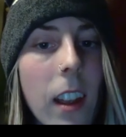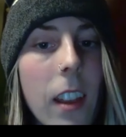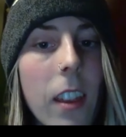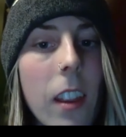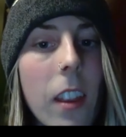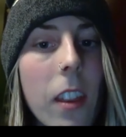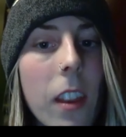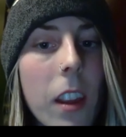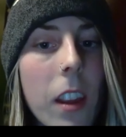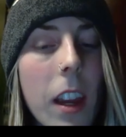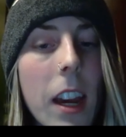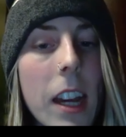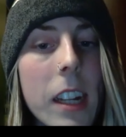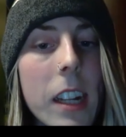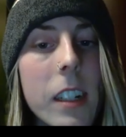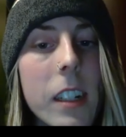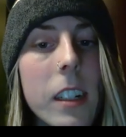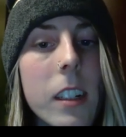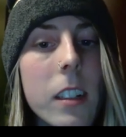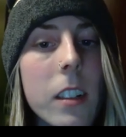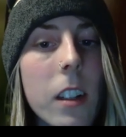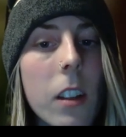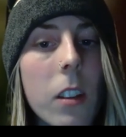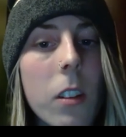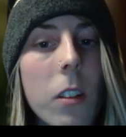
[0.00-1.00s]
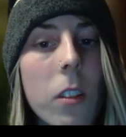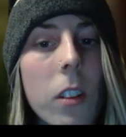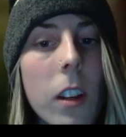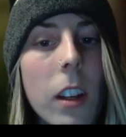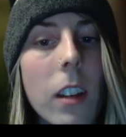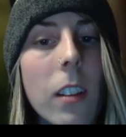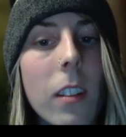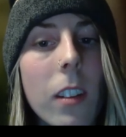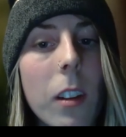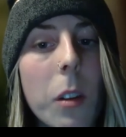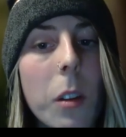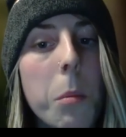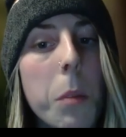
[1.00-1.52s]
And then they added another
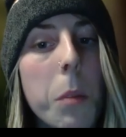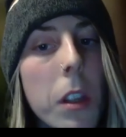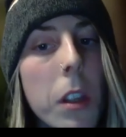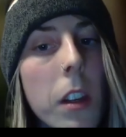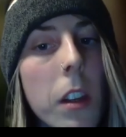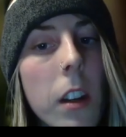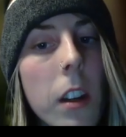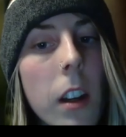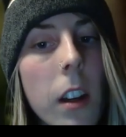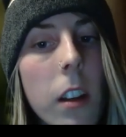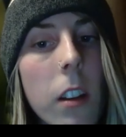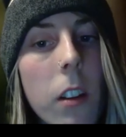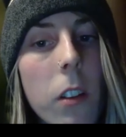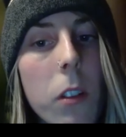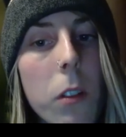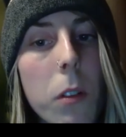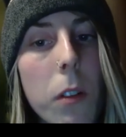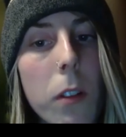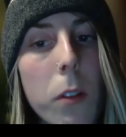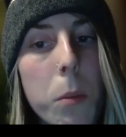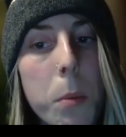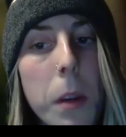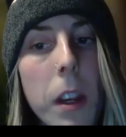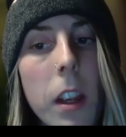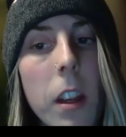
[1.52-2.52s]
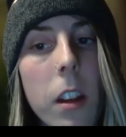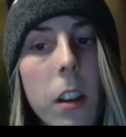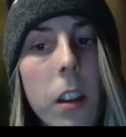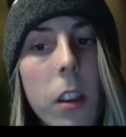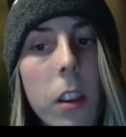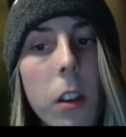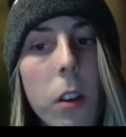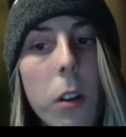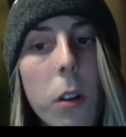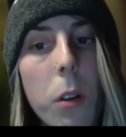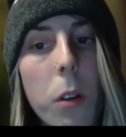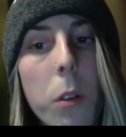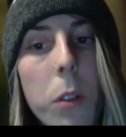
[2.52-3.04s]
$19 million to expand
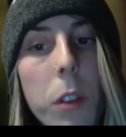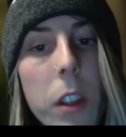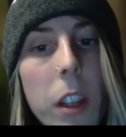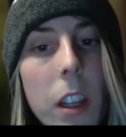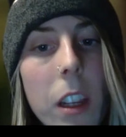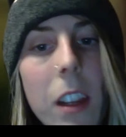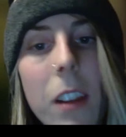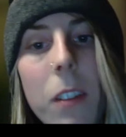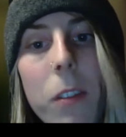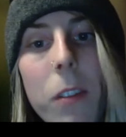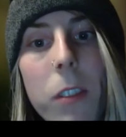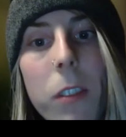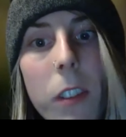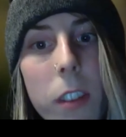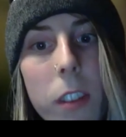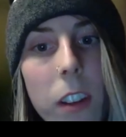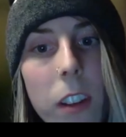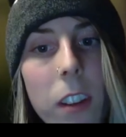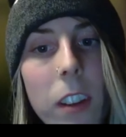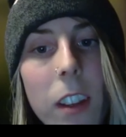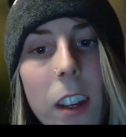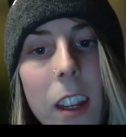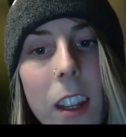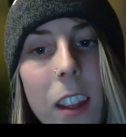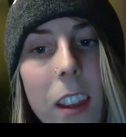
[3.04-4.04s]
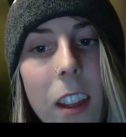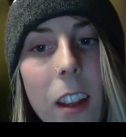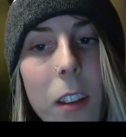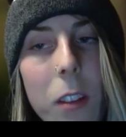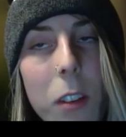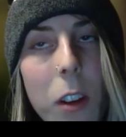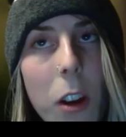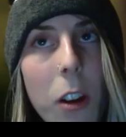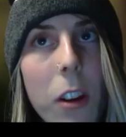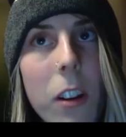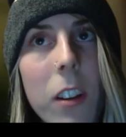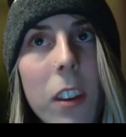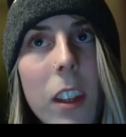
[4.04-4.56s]
the only facility
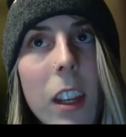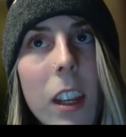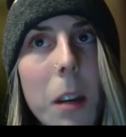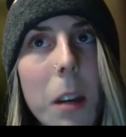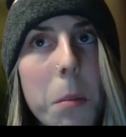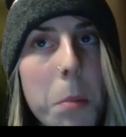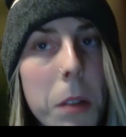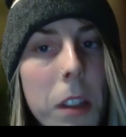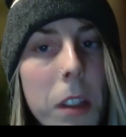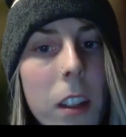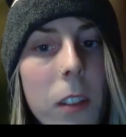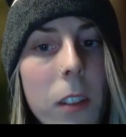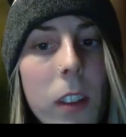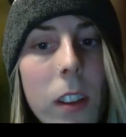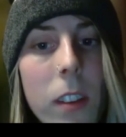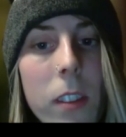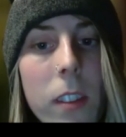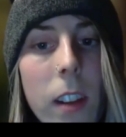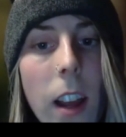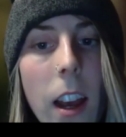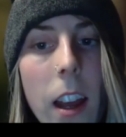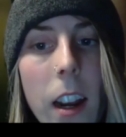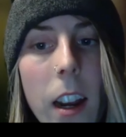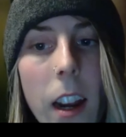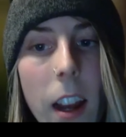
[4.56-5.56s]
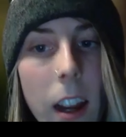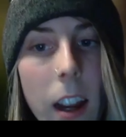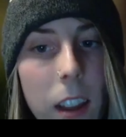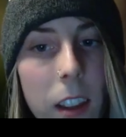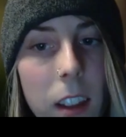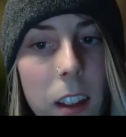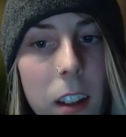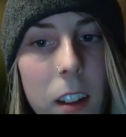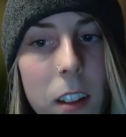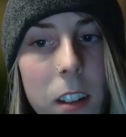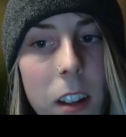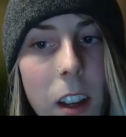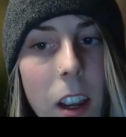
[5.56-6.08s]
that's currently, I believe, in Staten
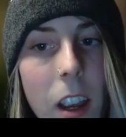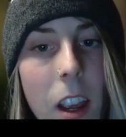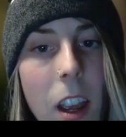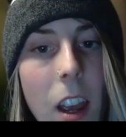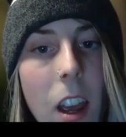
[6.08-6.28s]
Island.